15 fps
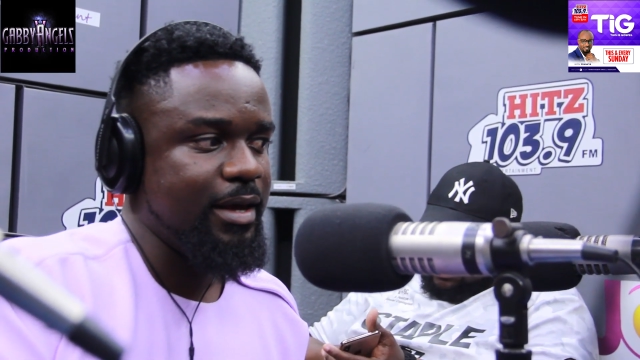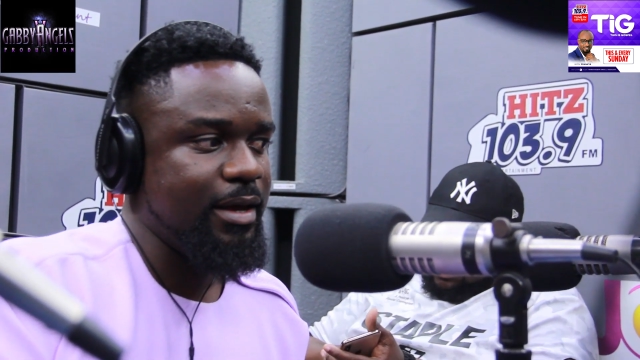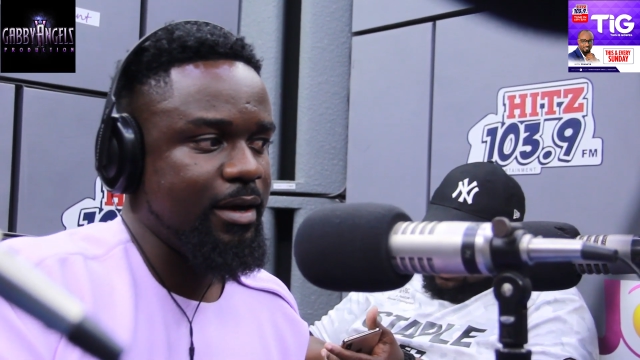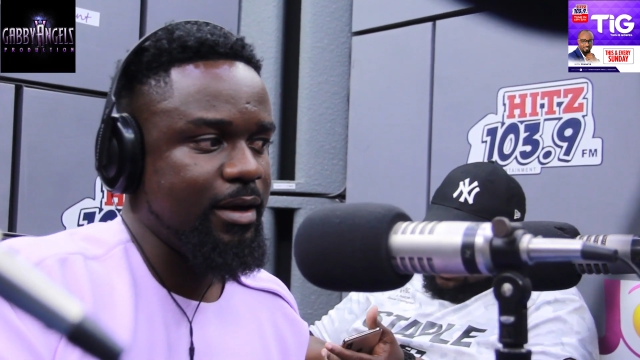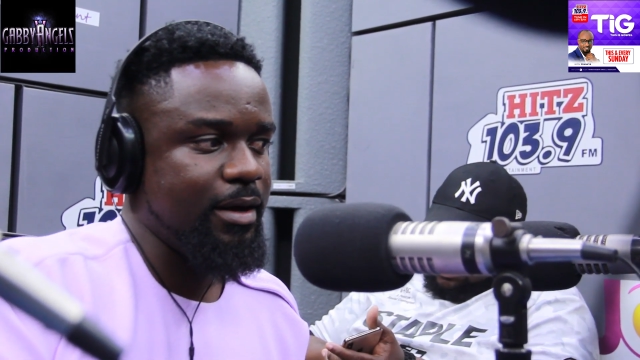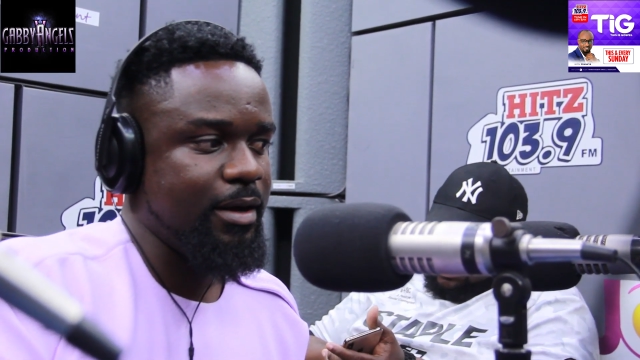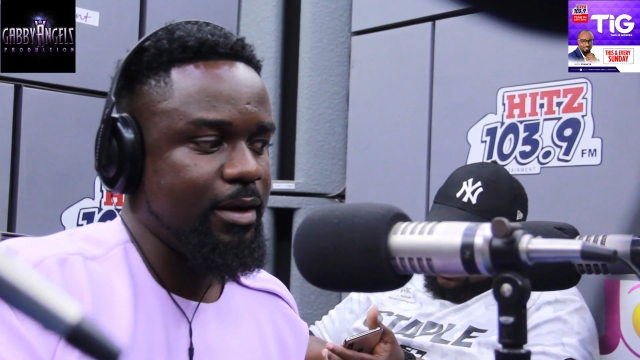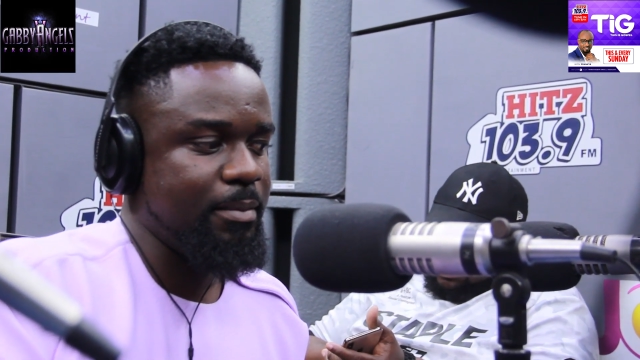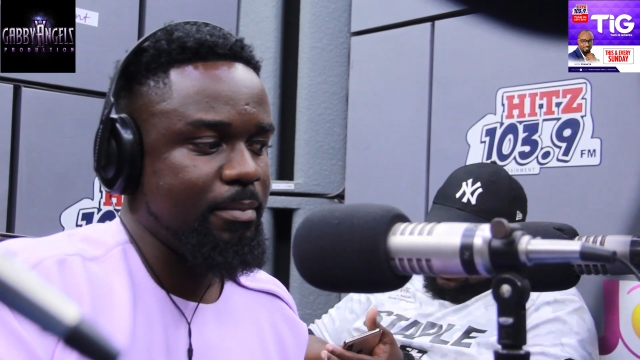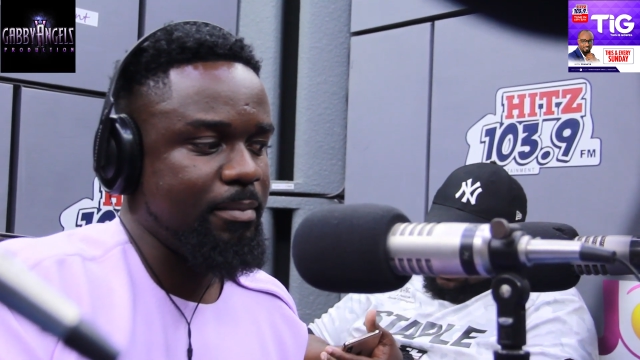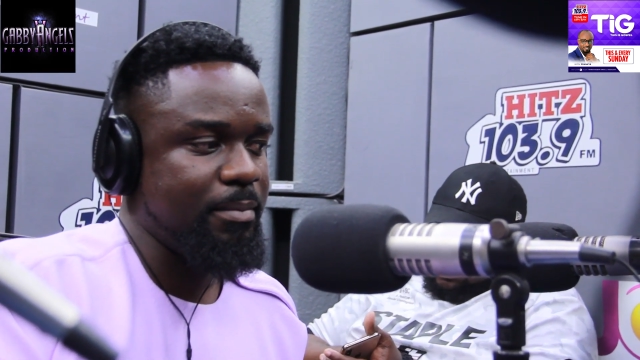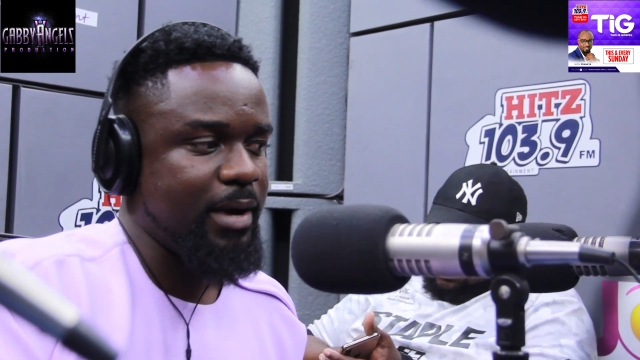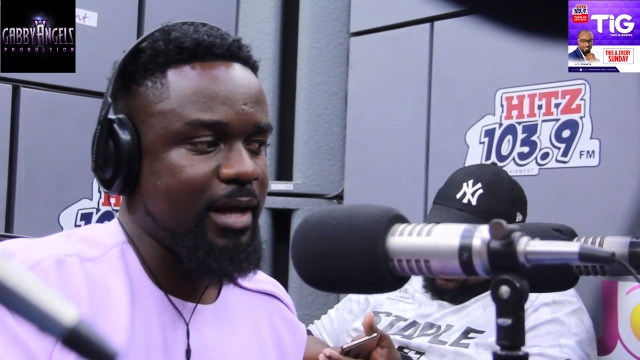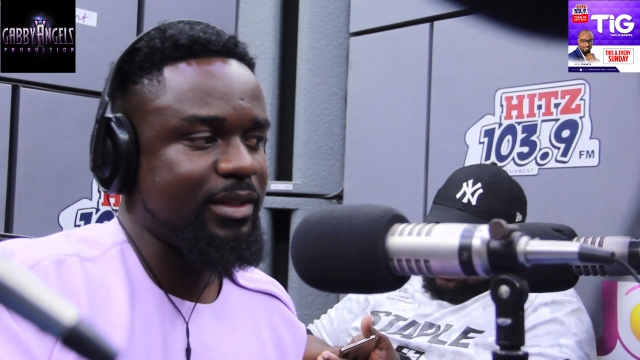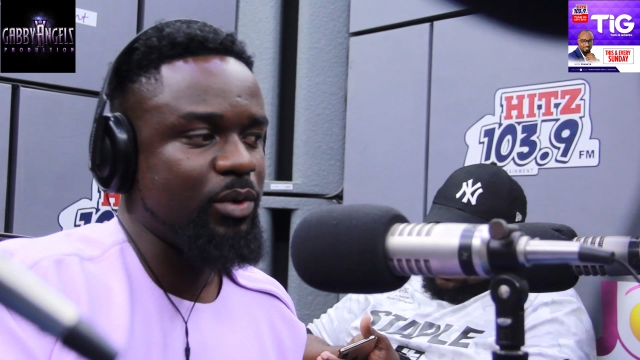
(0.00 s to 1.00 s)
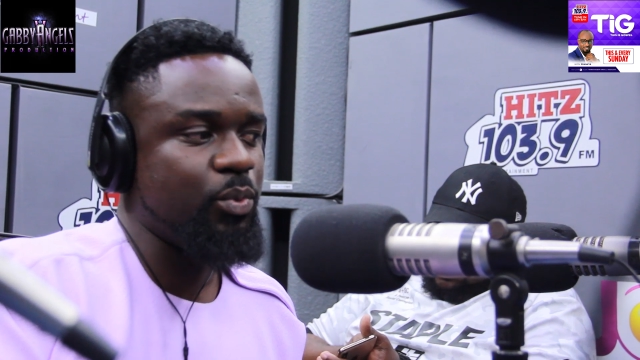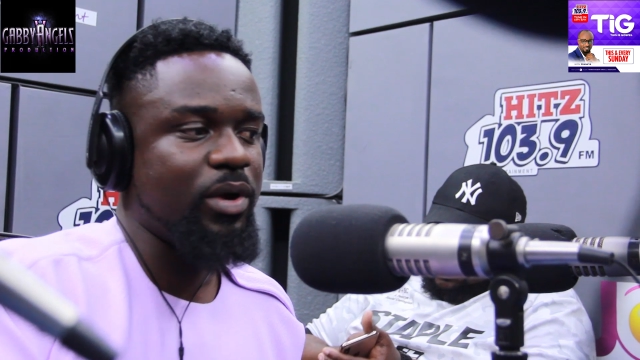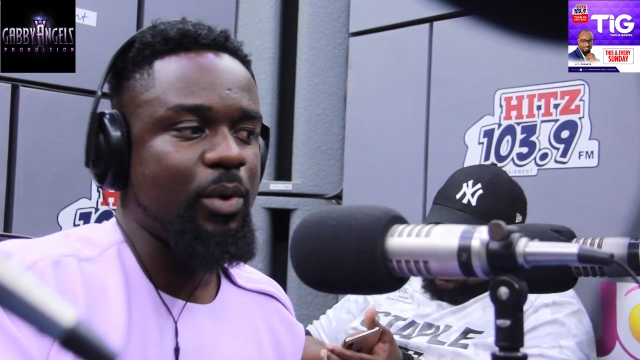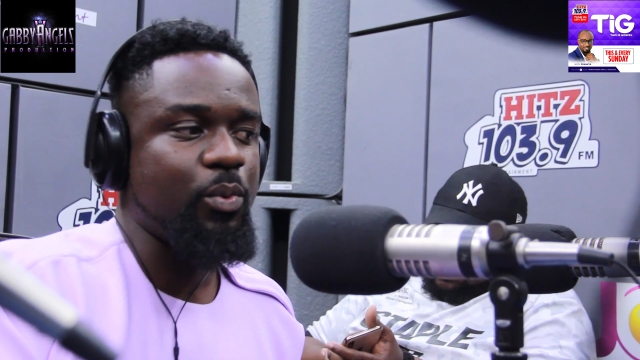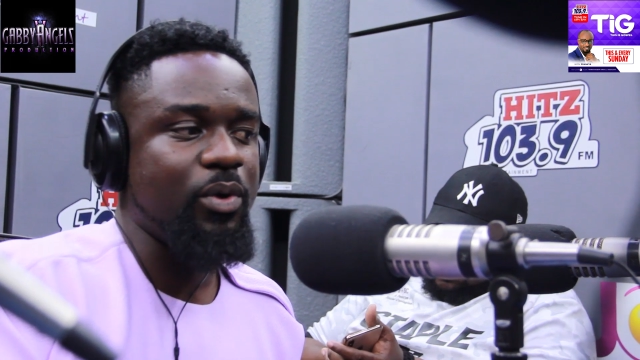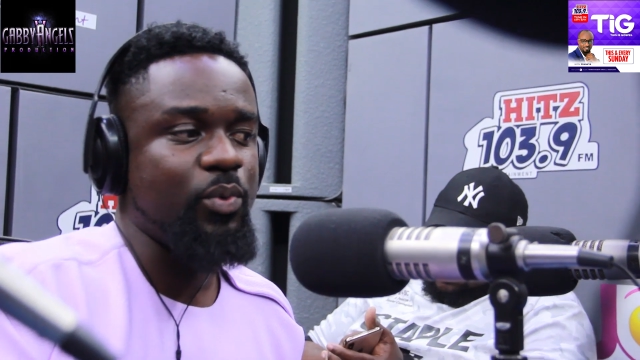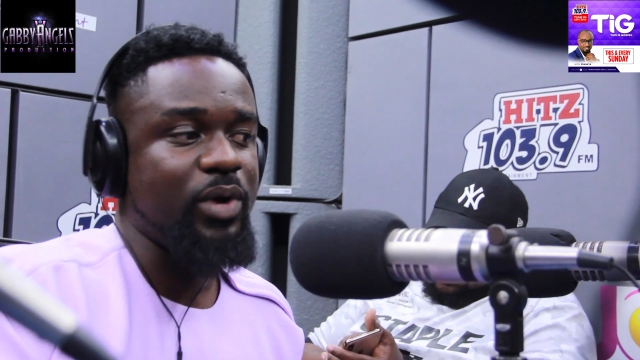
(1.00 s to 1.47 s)
I think
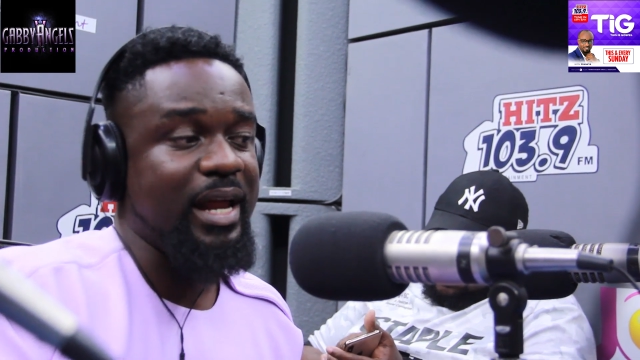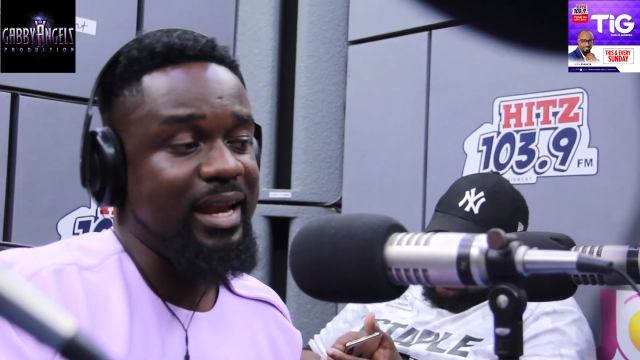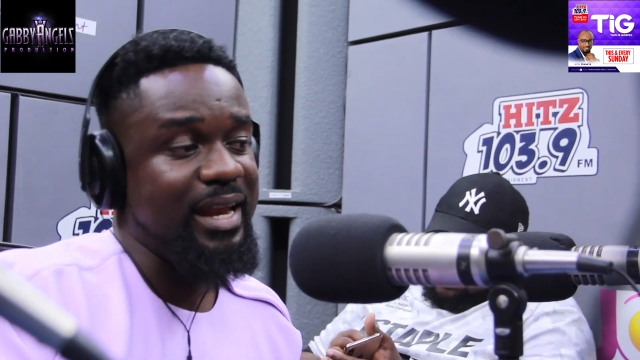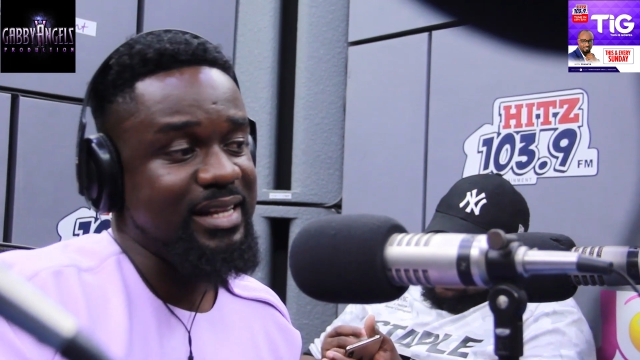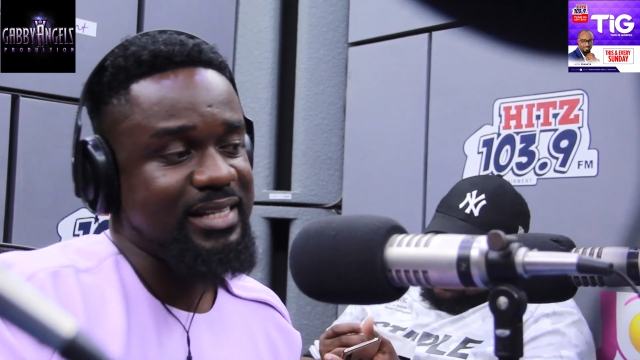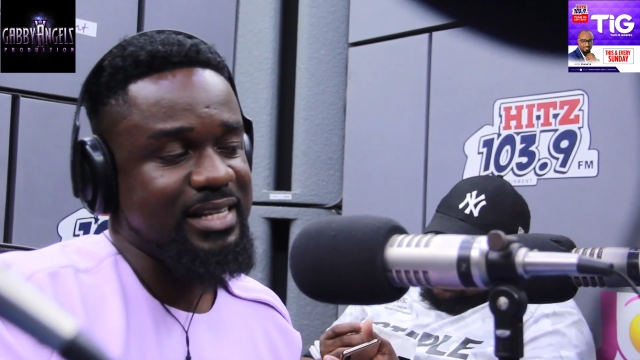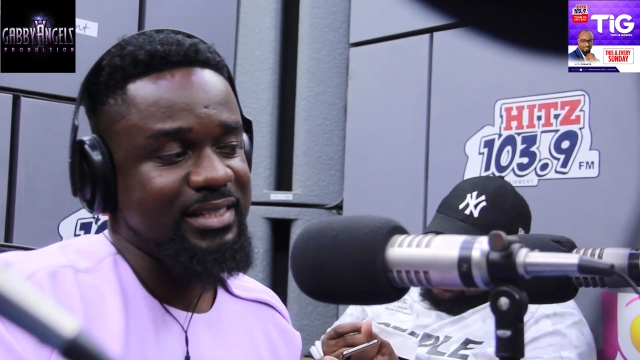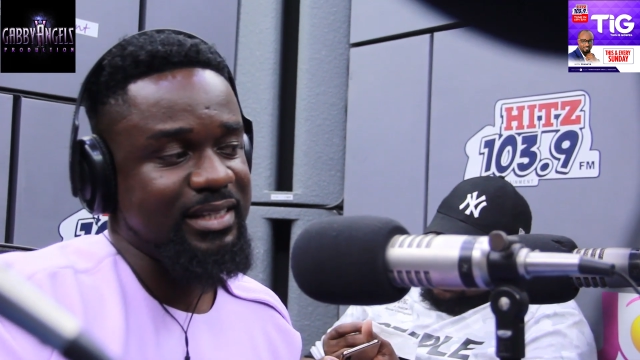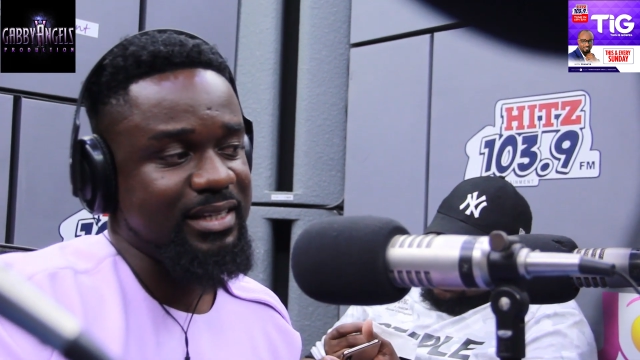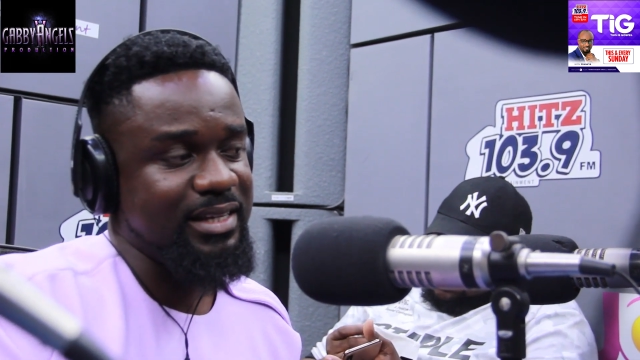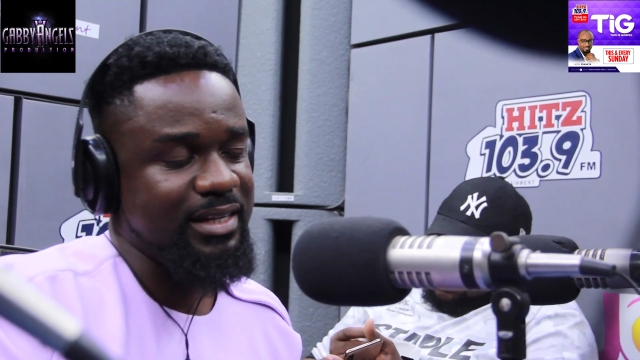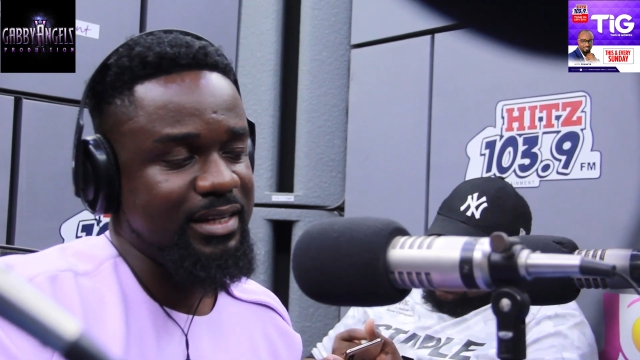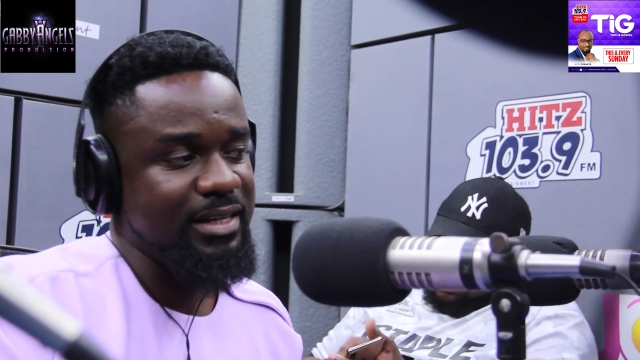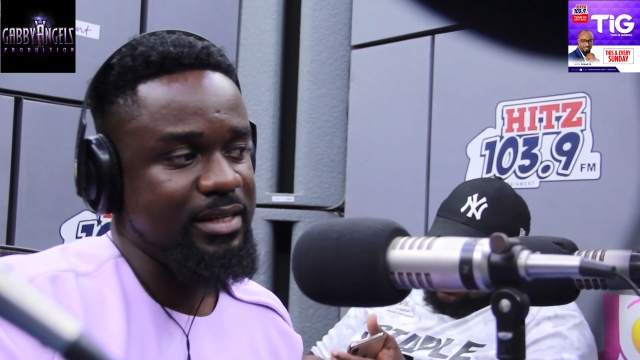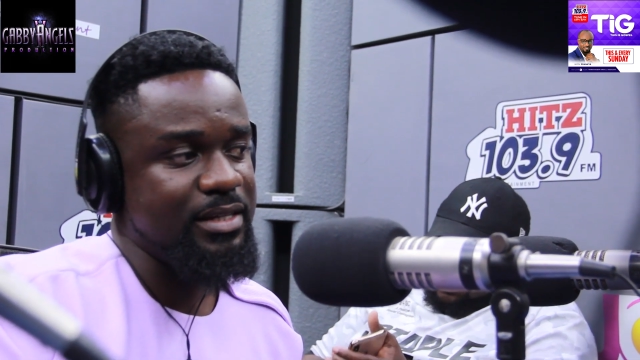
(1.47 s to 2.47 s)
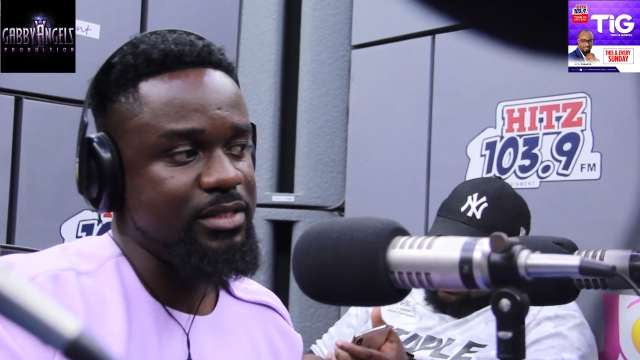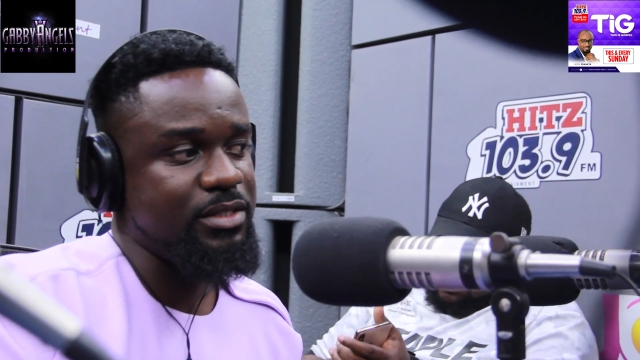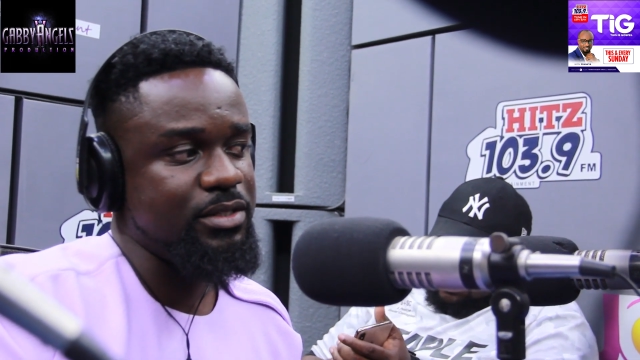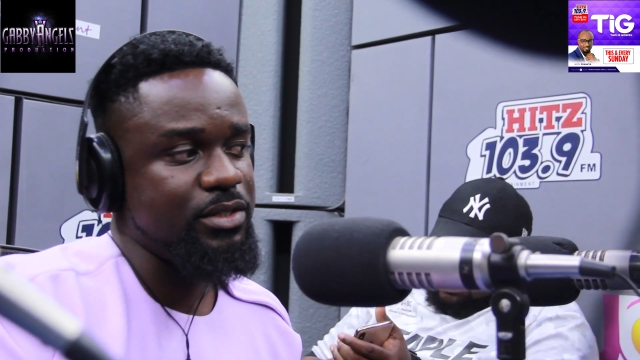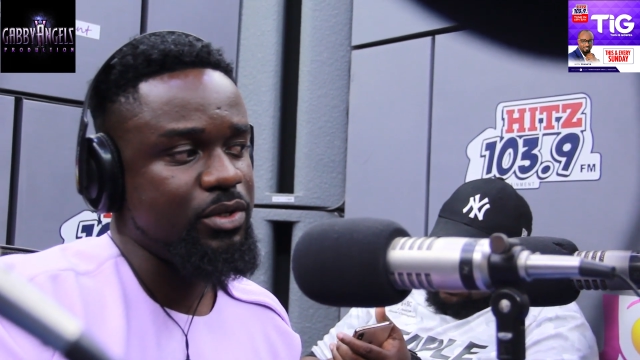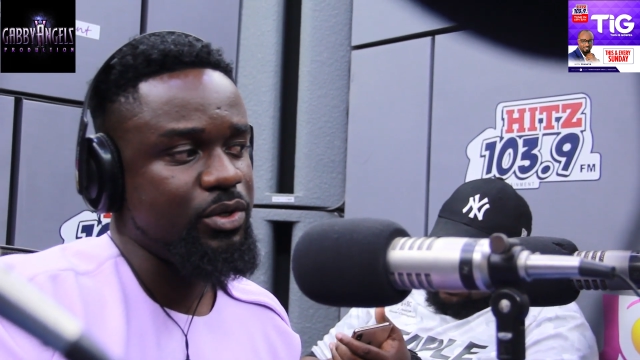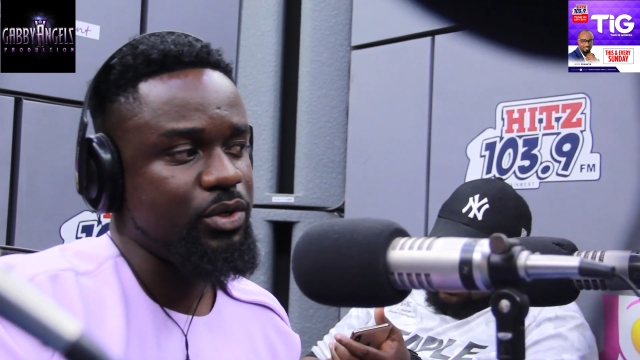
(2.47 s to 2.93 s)
what I learned as a kid
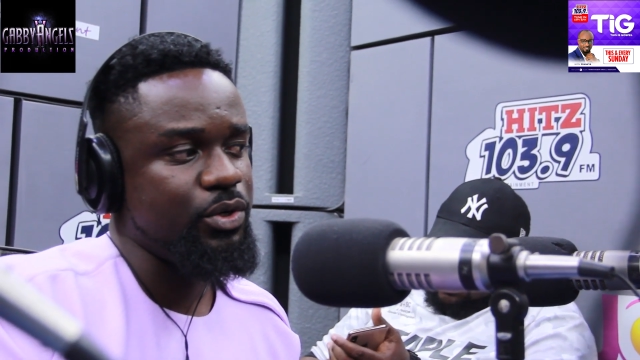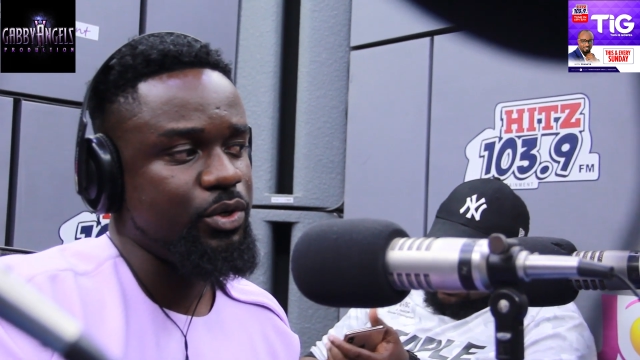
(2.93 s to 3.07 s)
is